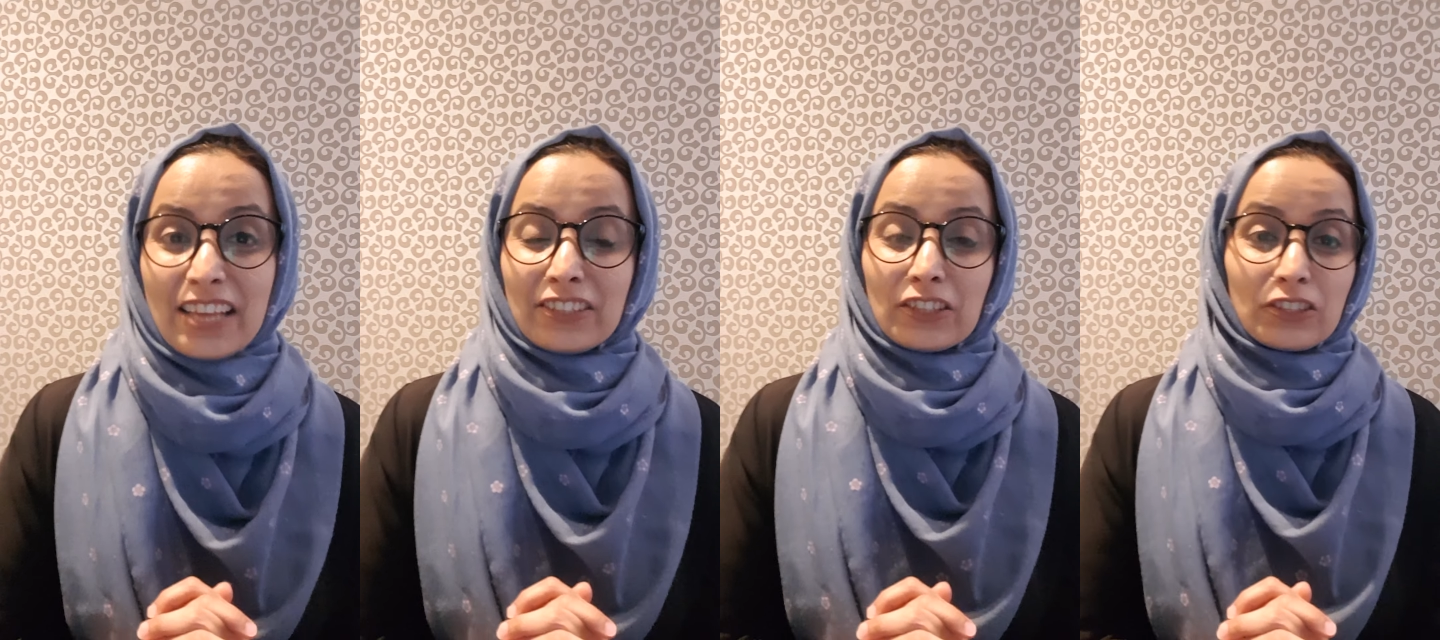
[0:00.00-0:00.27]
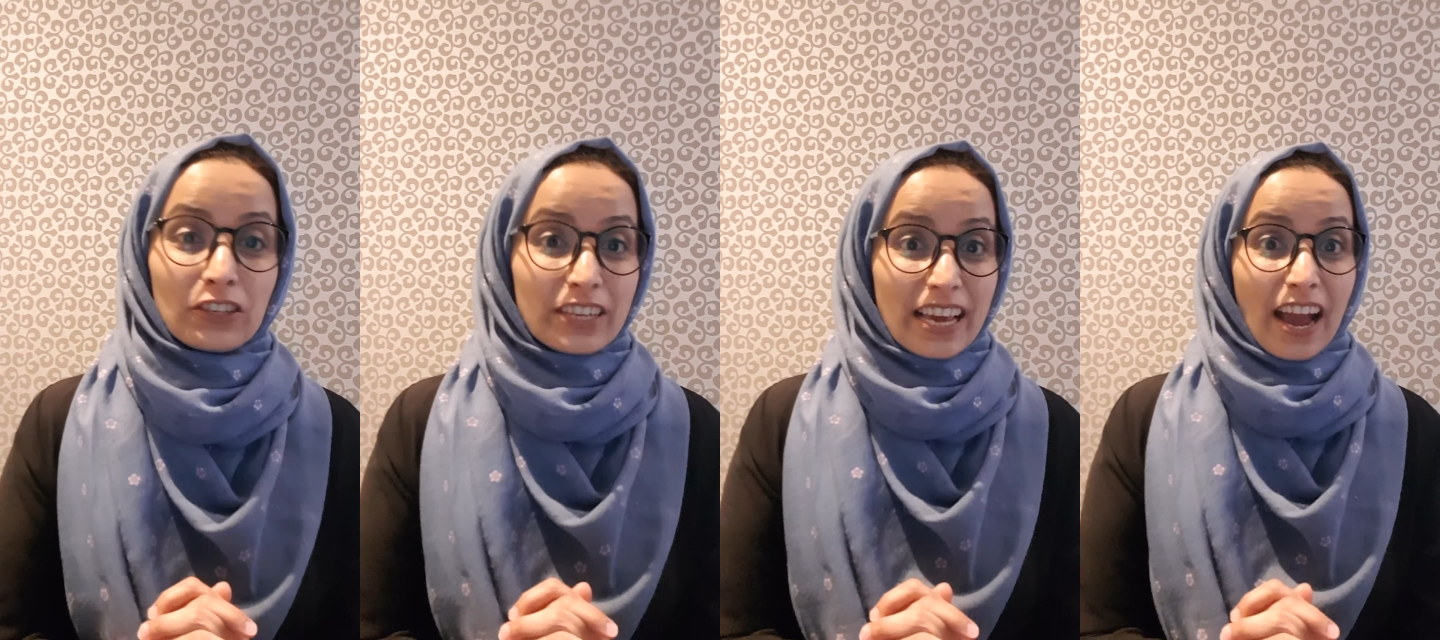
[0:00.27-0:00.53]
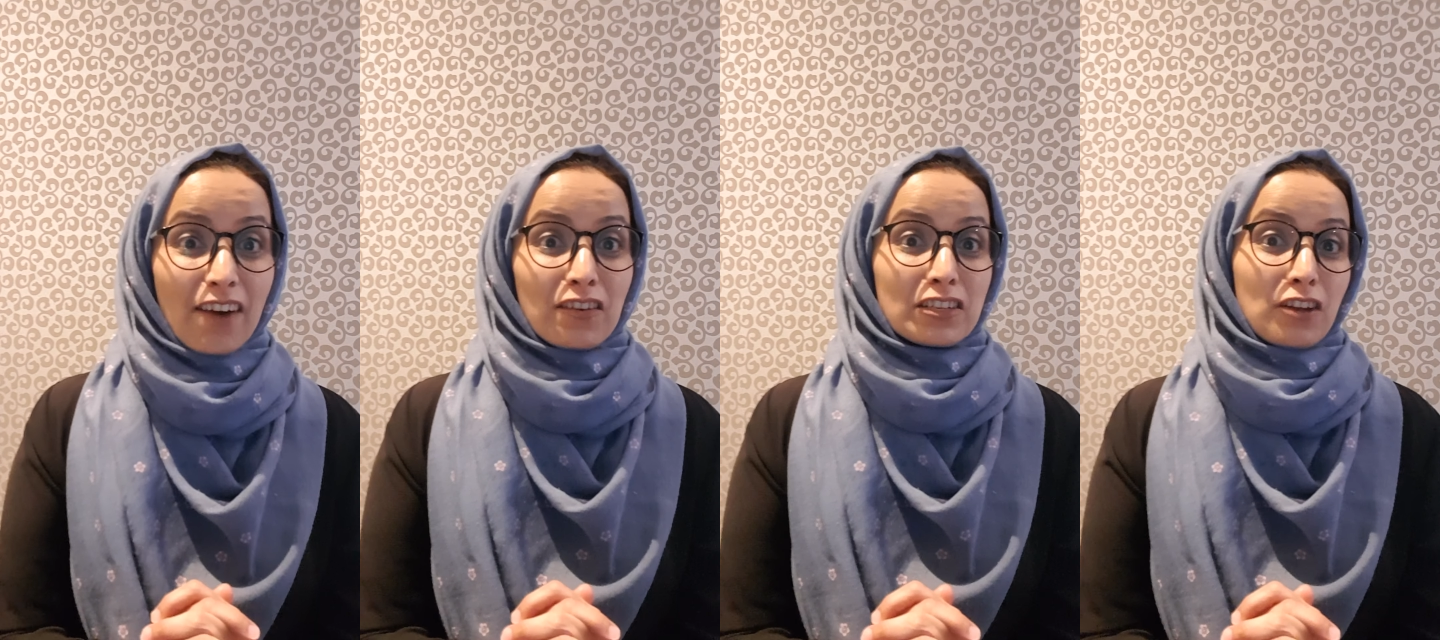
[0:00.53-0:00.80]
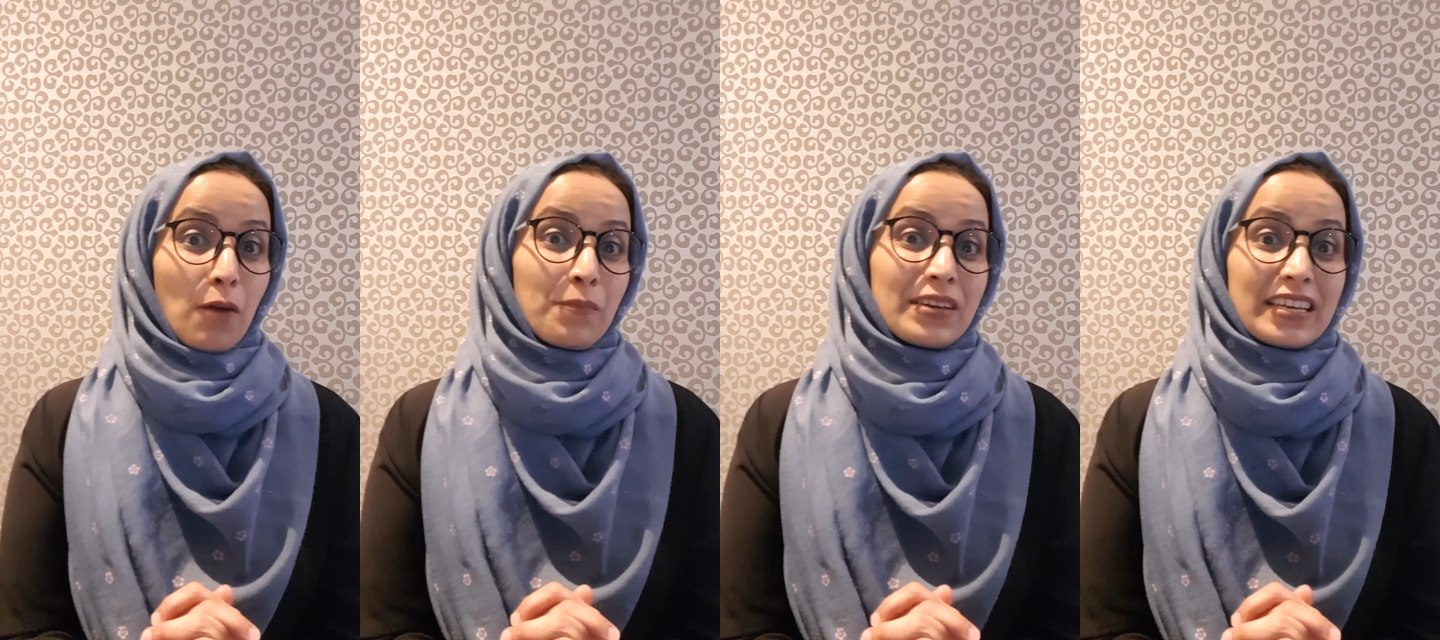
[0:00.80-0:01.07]
So today our
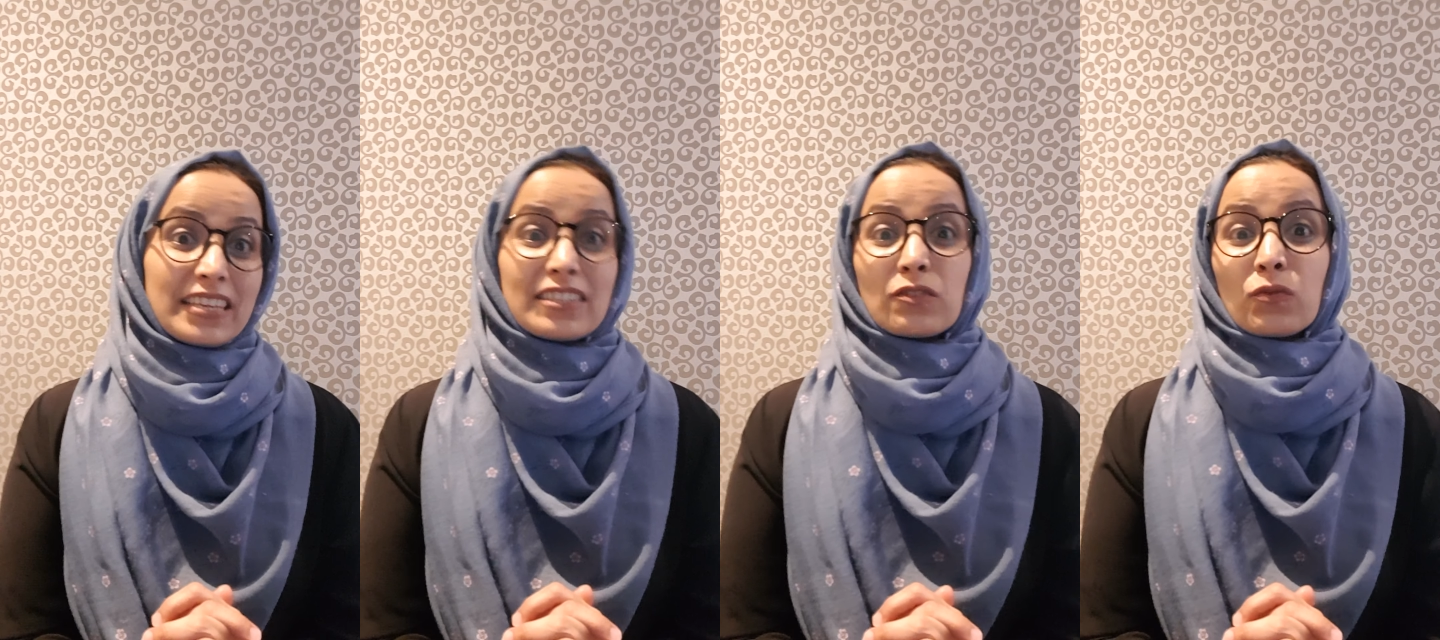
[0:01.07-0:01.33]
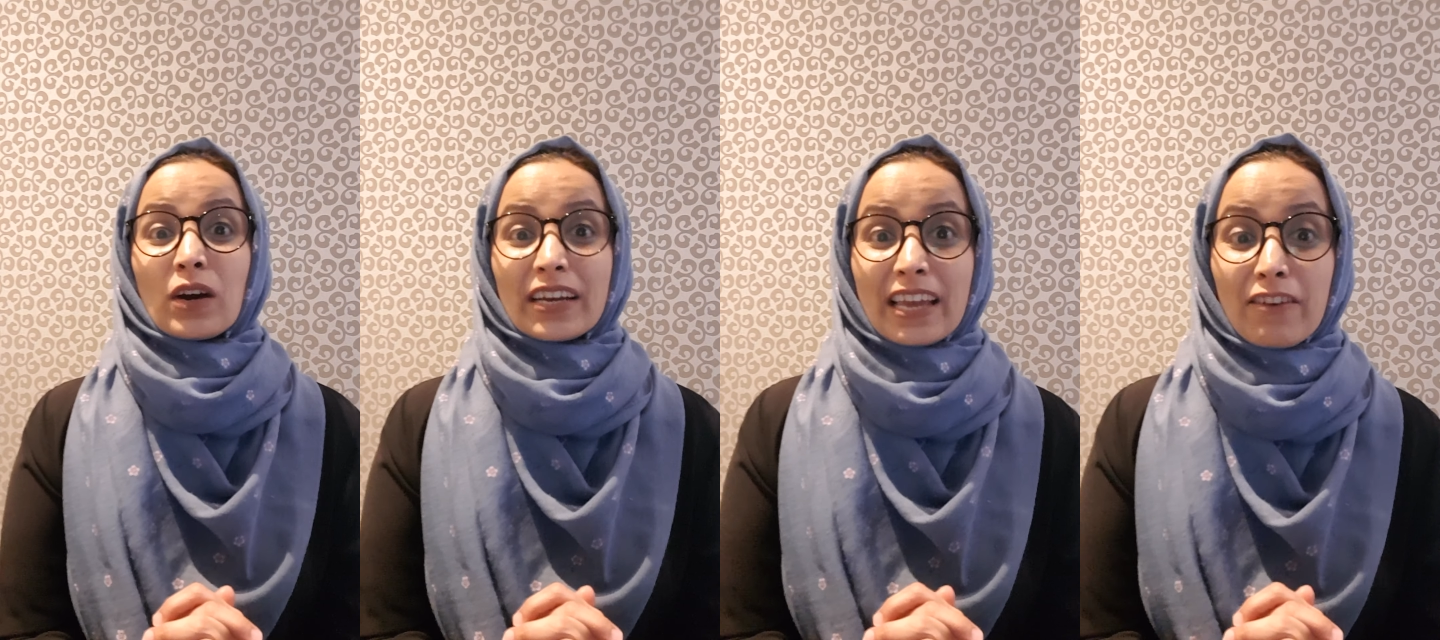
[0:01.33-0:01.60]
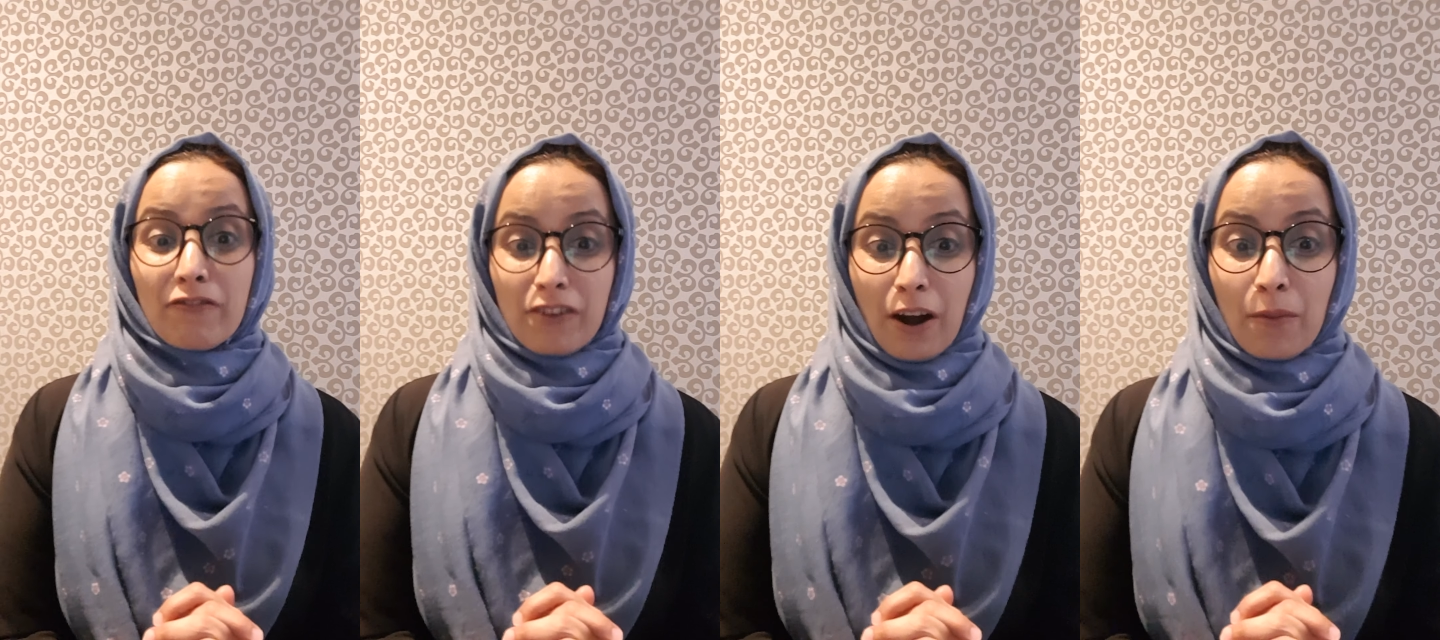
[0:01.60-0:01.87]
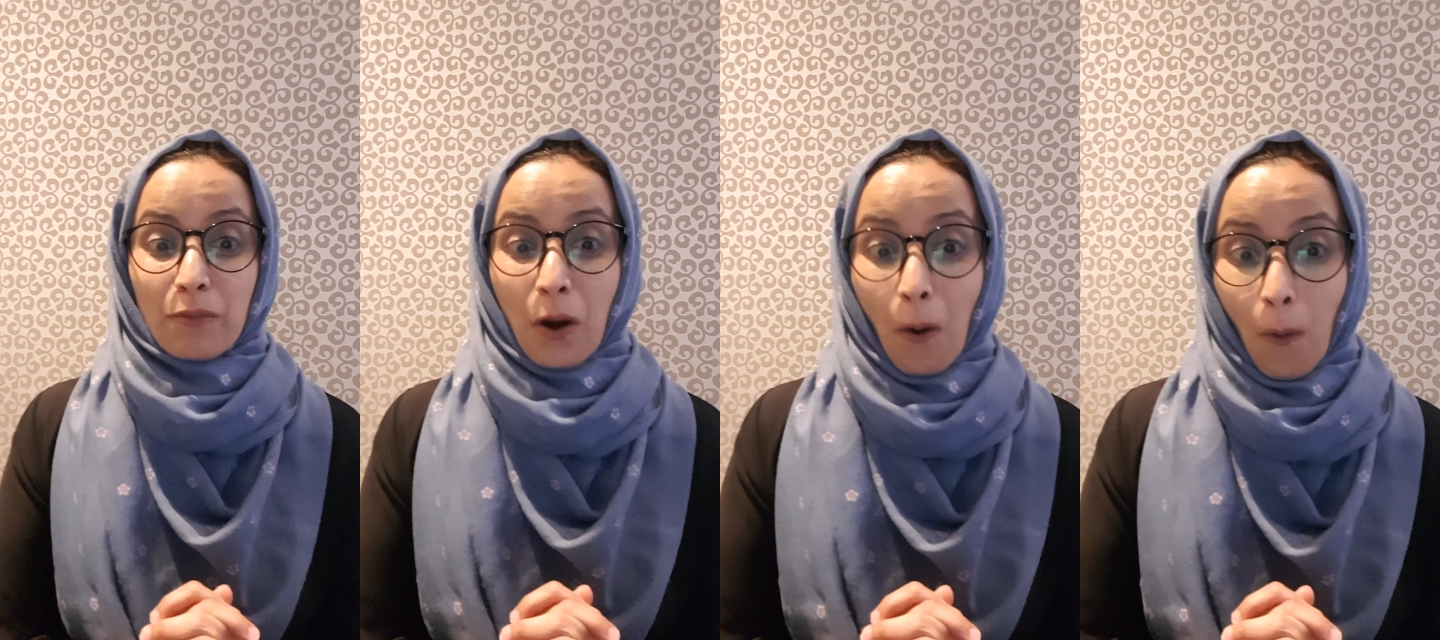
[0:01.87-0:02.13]
topic is working
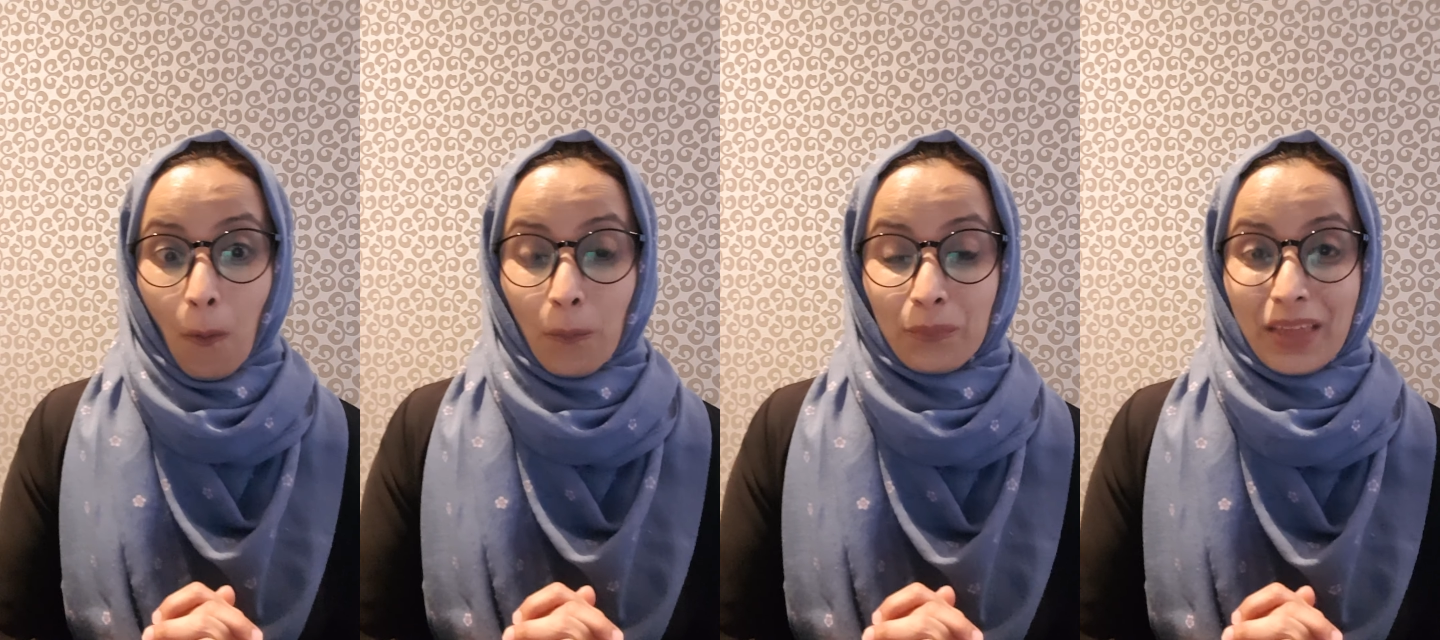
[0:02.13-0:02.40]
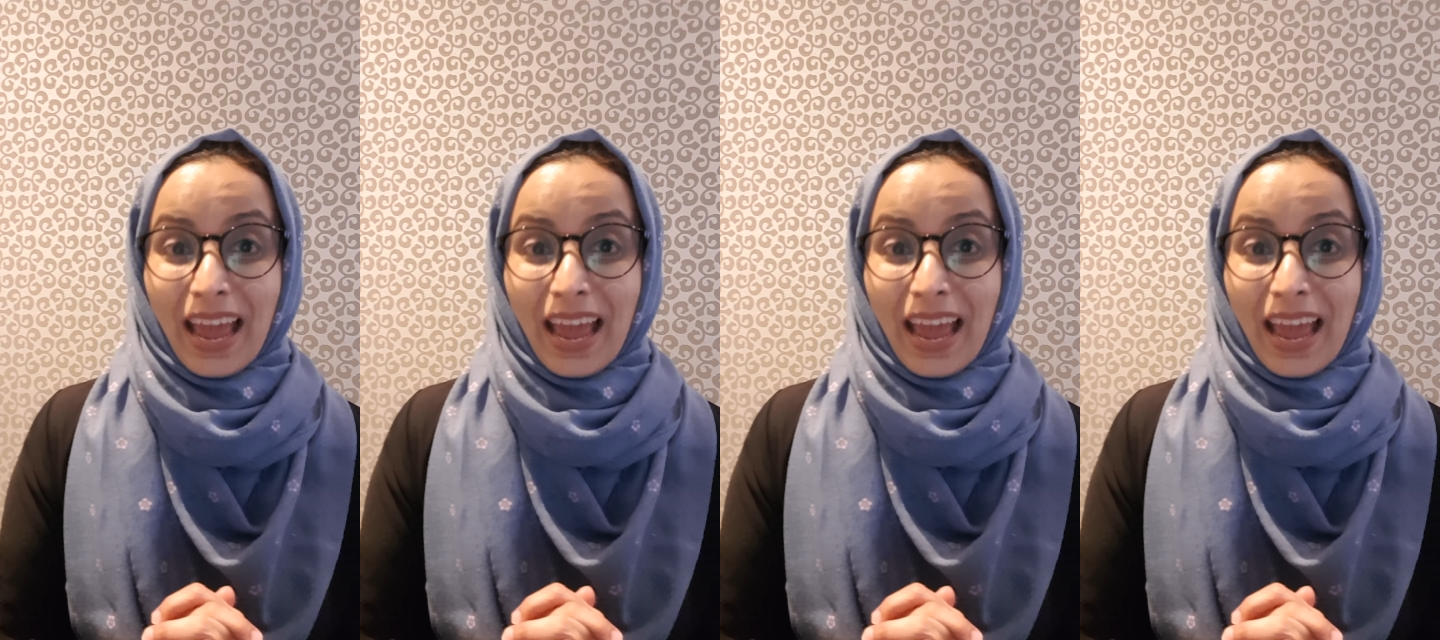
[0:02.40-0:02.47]
from home,